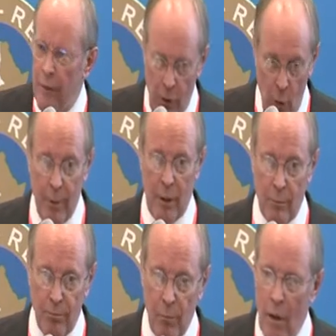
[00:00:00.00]
the equipment.
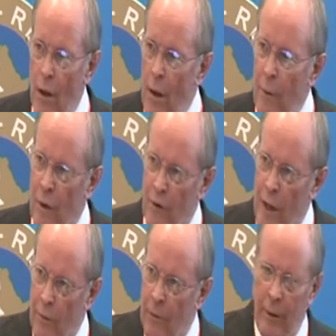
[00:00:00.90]
Because
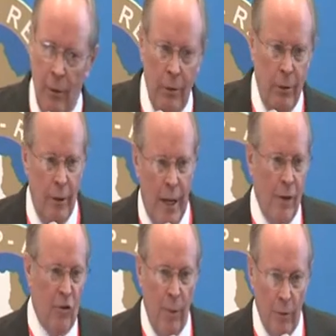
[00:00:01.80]
you
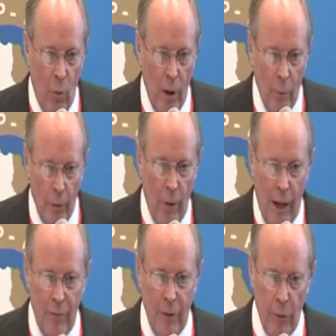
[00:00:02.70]
can't spud the well without
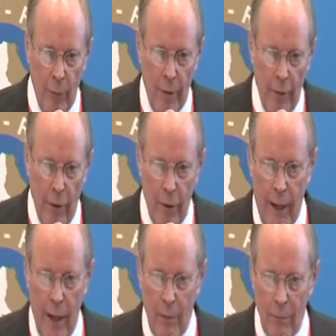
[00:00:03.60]
having the rig there. You
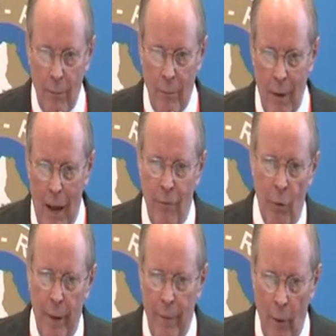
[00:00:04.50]
can't have the
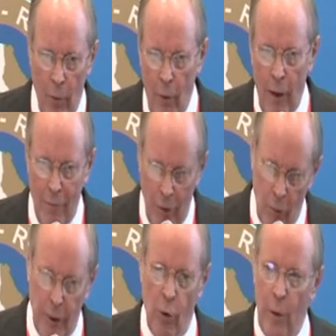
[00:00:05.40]
rig there without having all
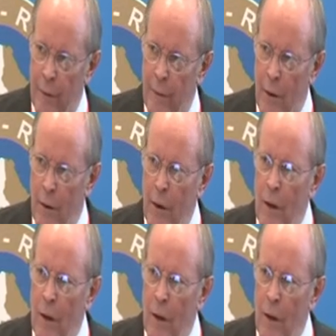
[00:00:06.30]
the equipment there.